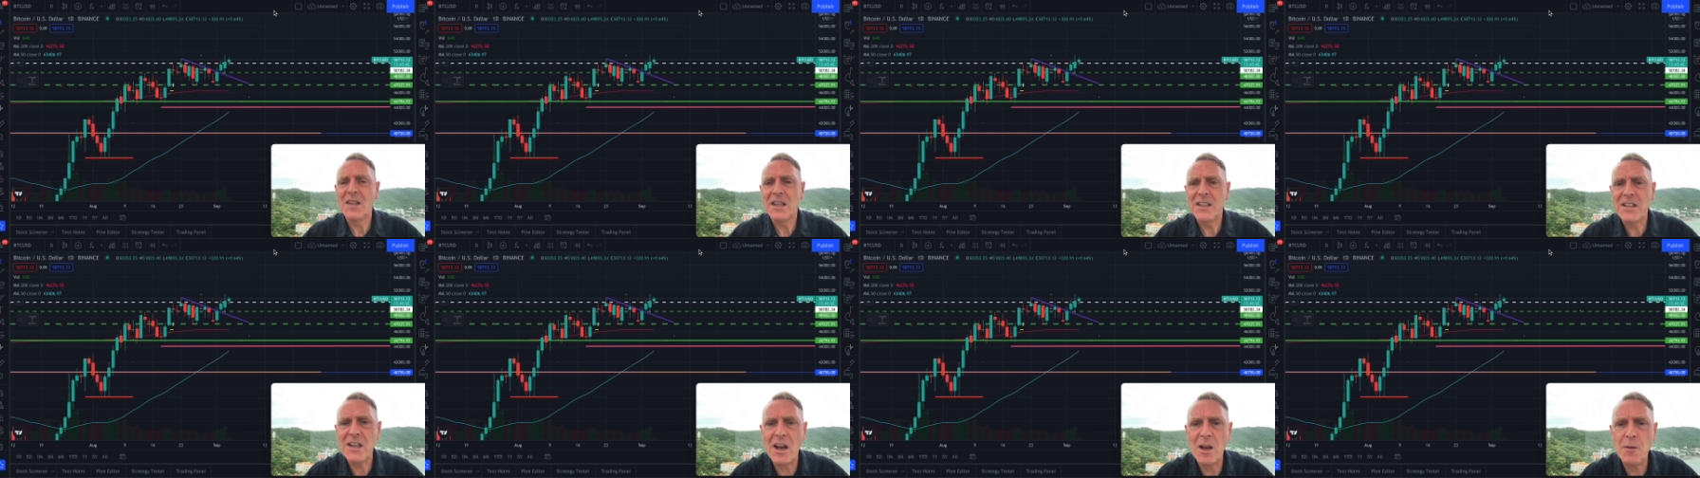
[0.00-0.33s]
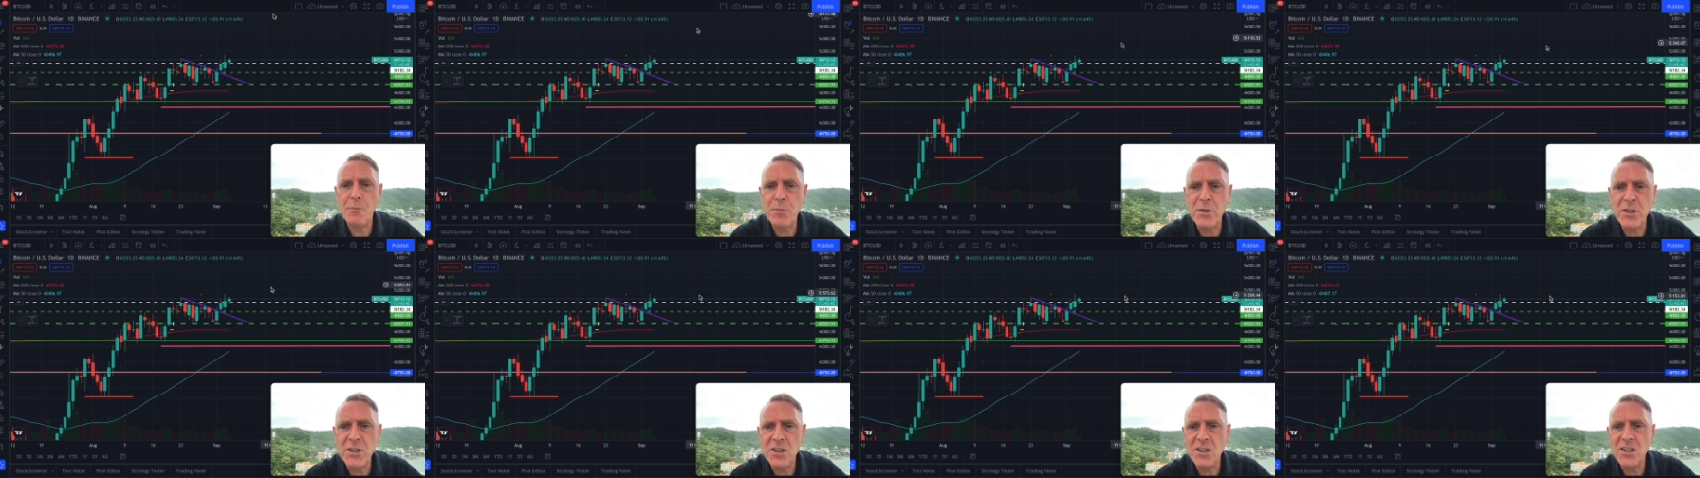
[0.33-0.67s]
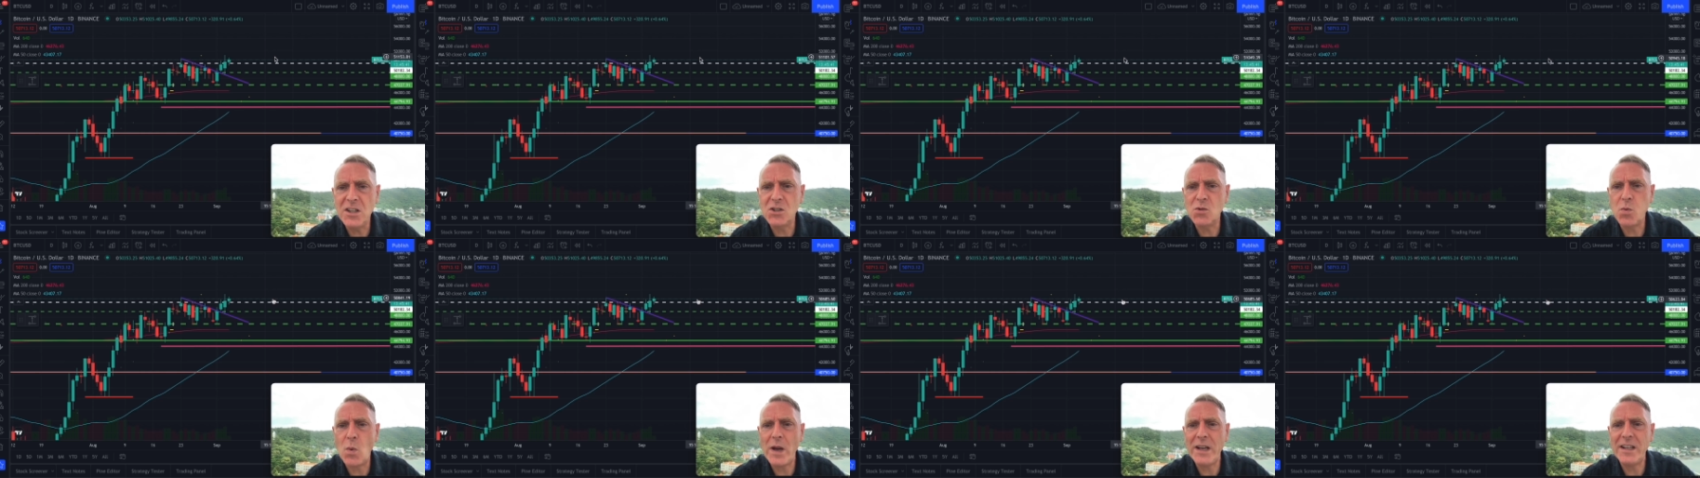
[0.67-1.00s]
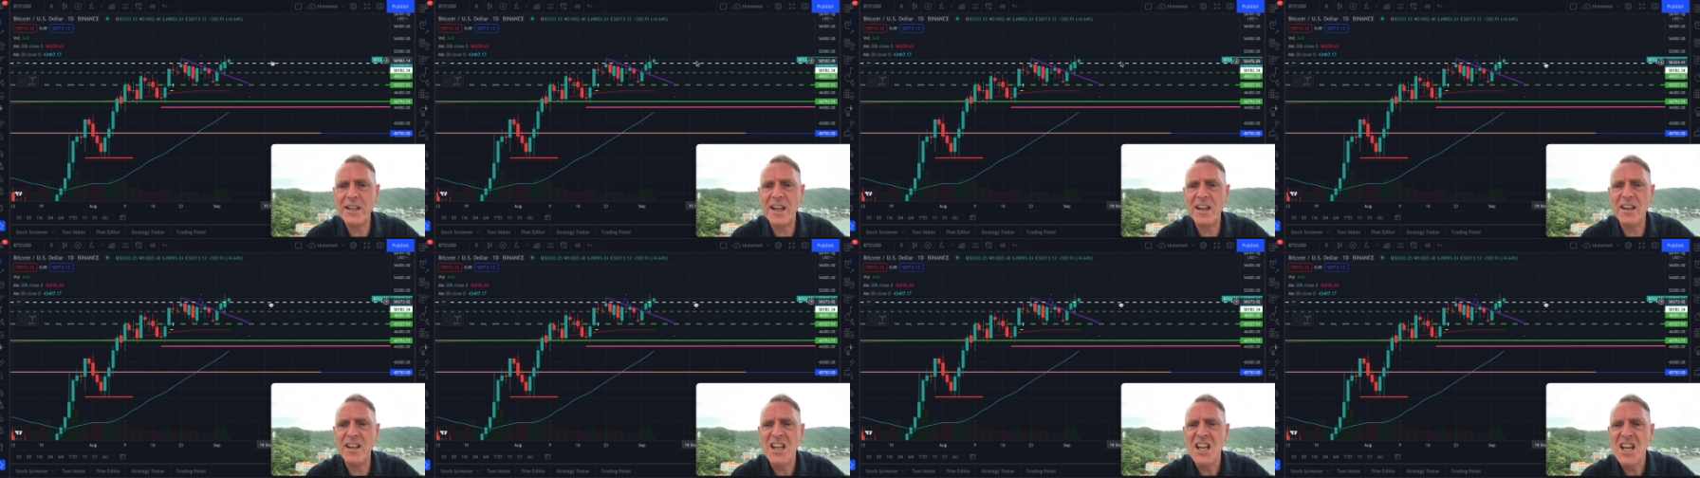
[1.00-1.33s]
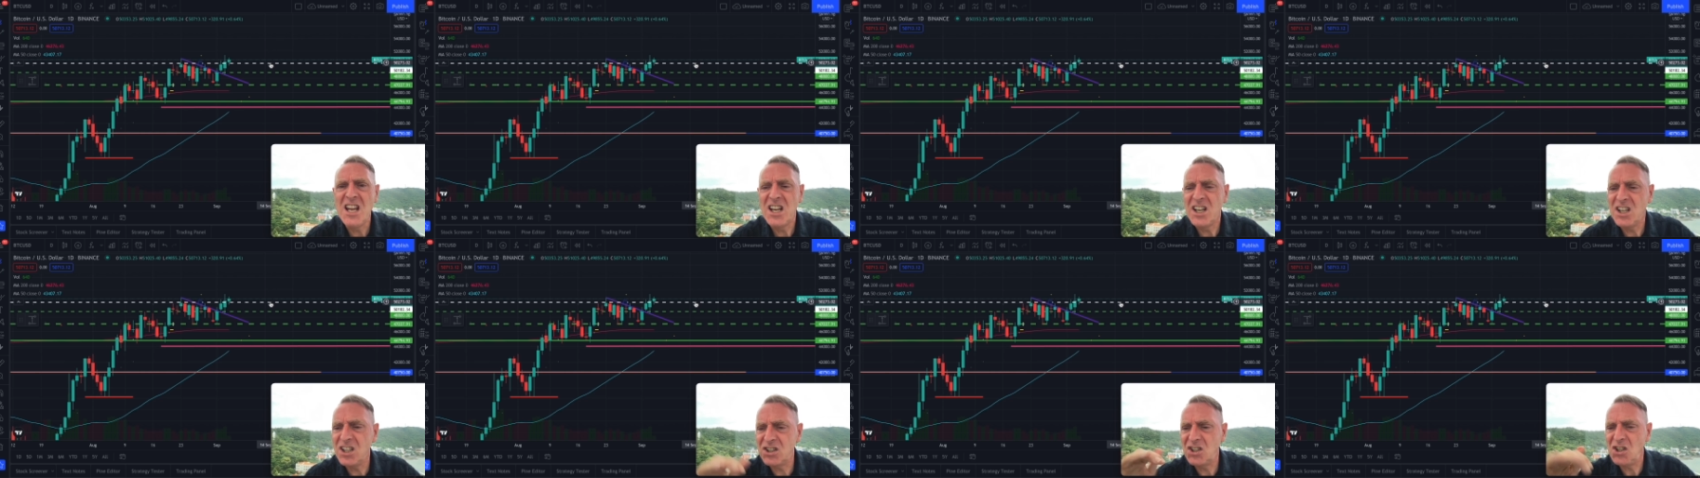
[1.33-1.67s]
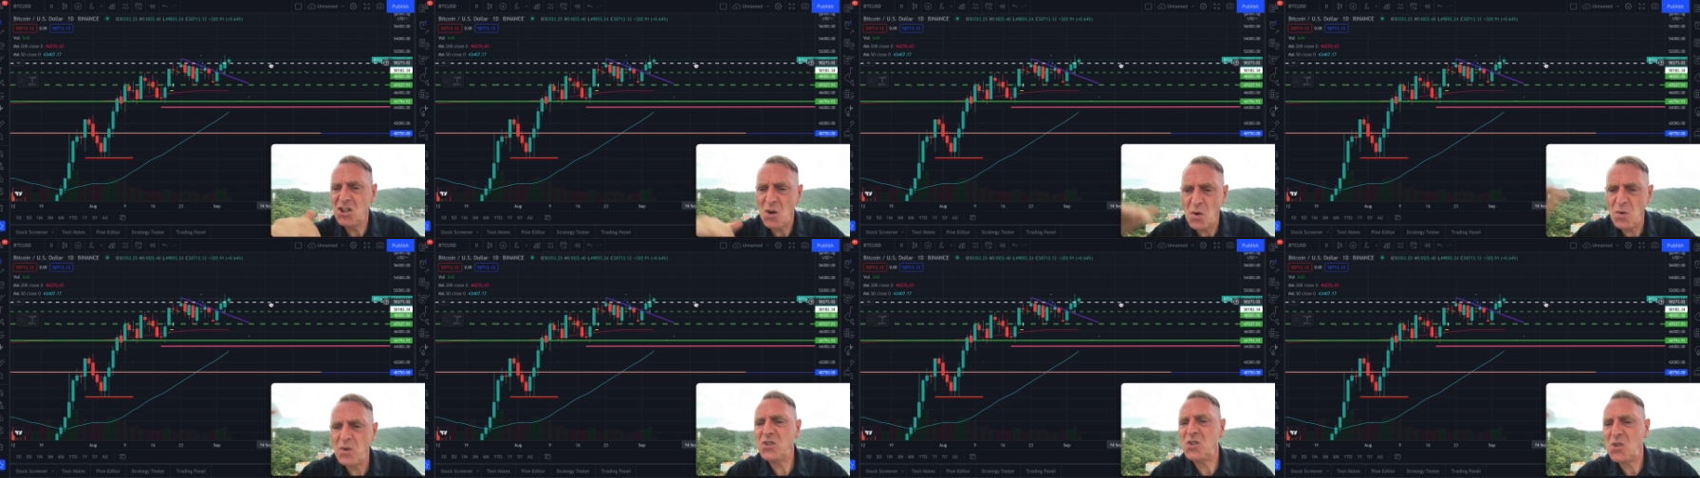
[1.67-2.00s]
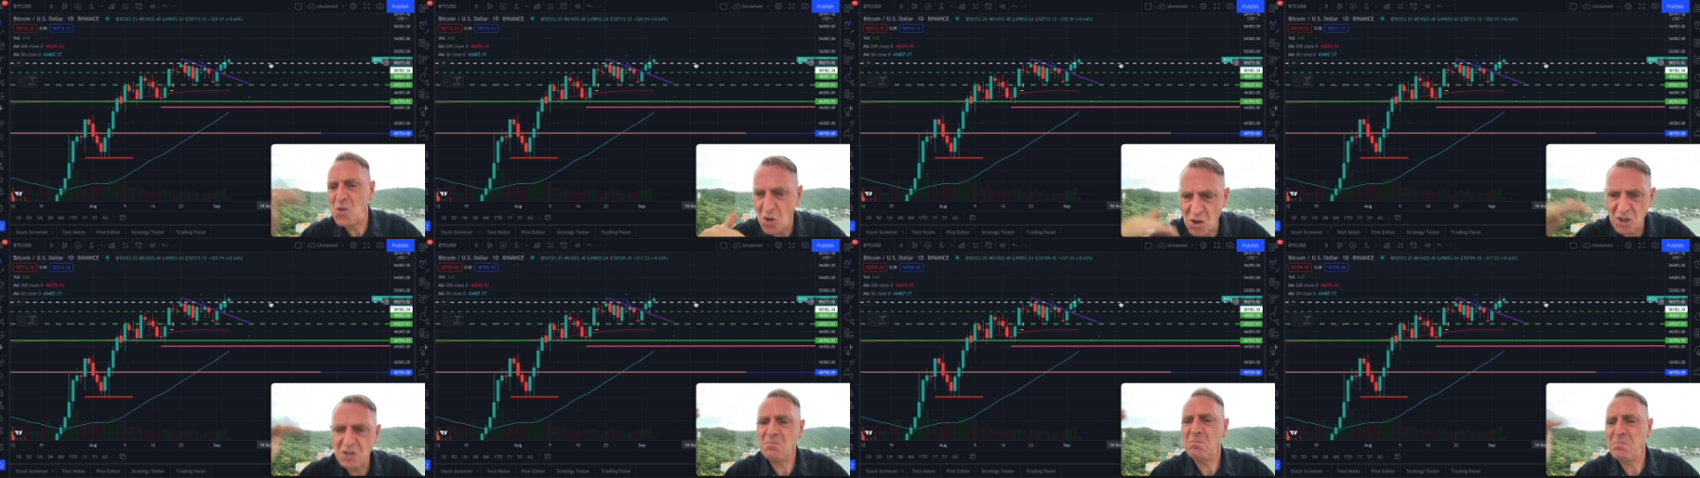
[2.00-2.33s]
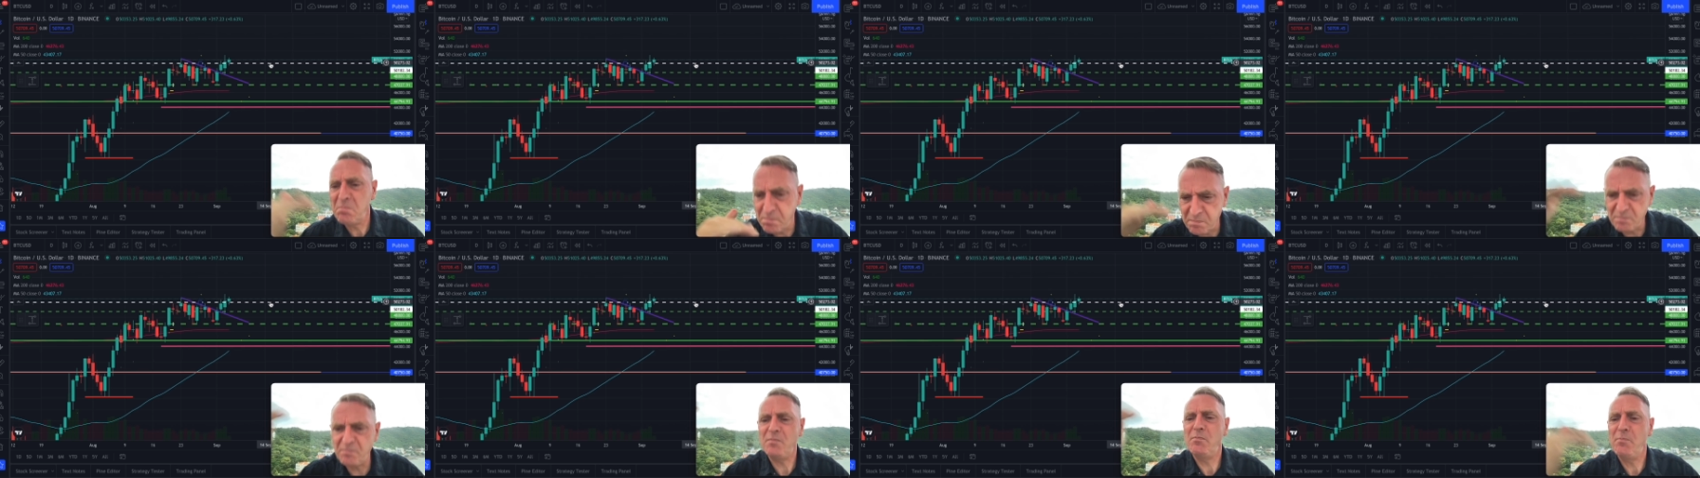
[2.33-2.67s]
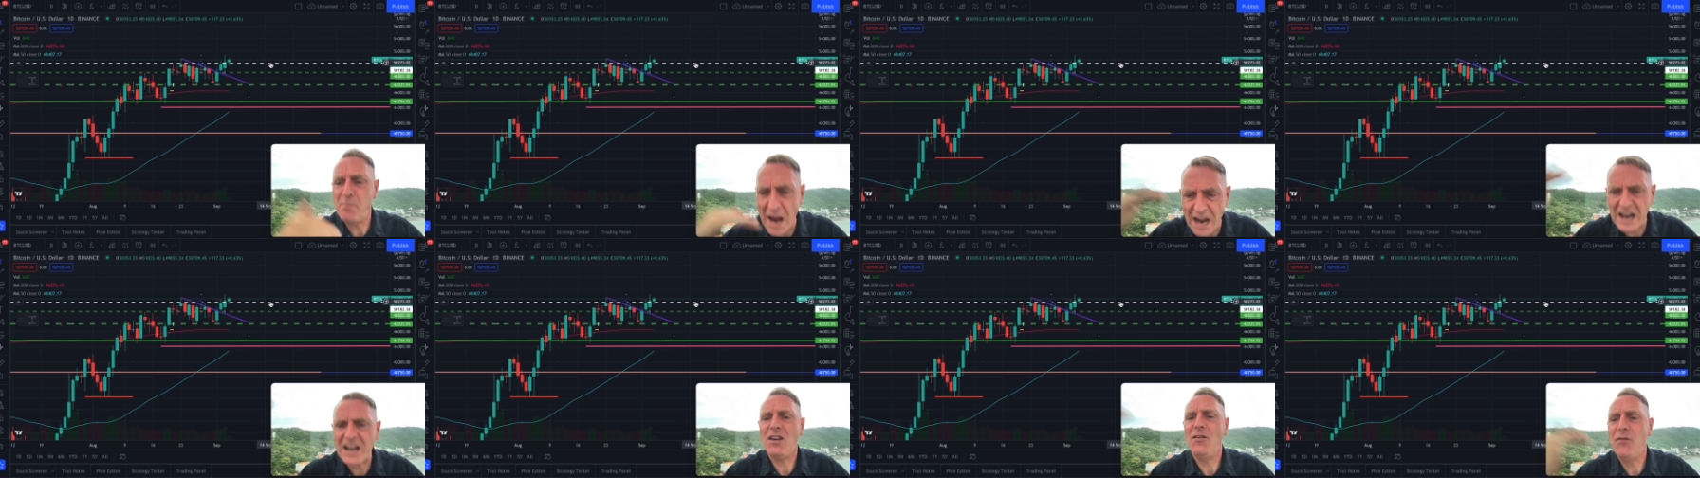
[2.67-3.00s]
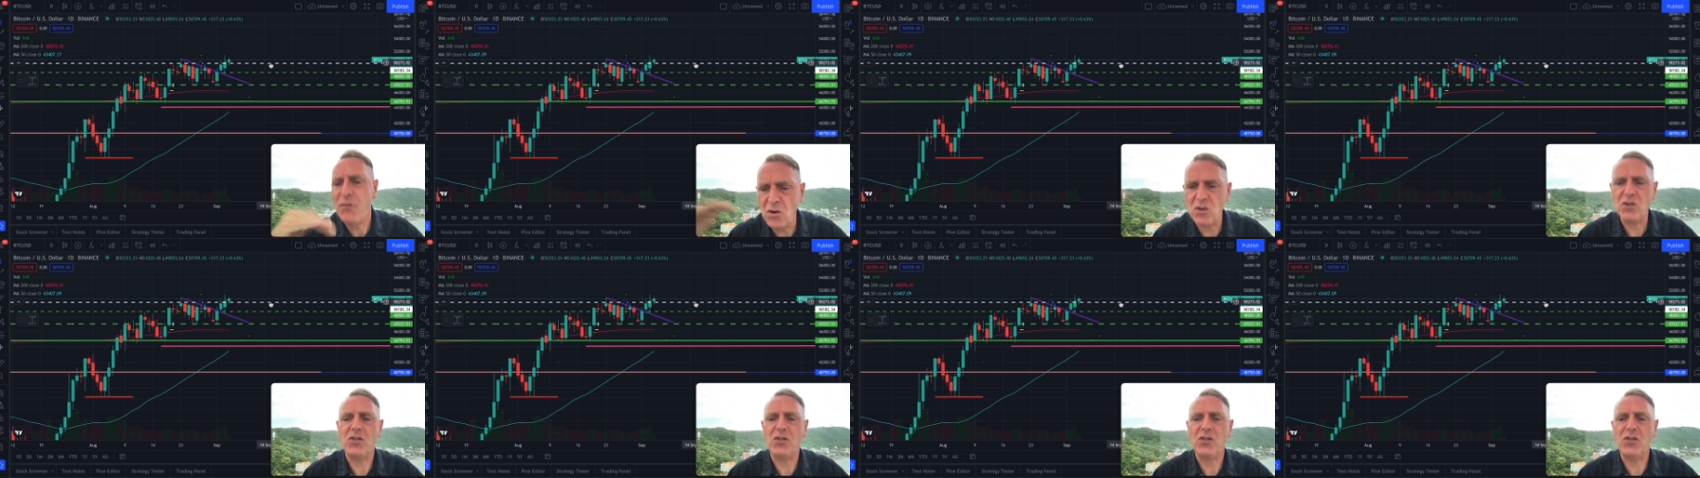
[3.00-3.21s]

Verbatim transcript: Now I printed this white line because, you know, it was going back and forth.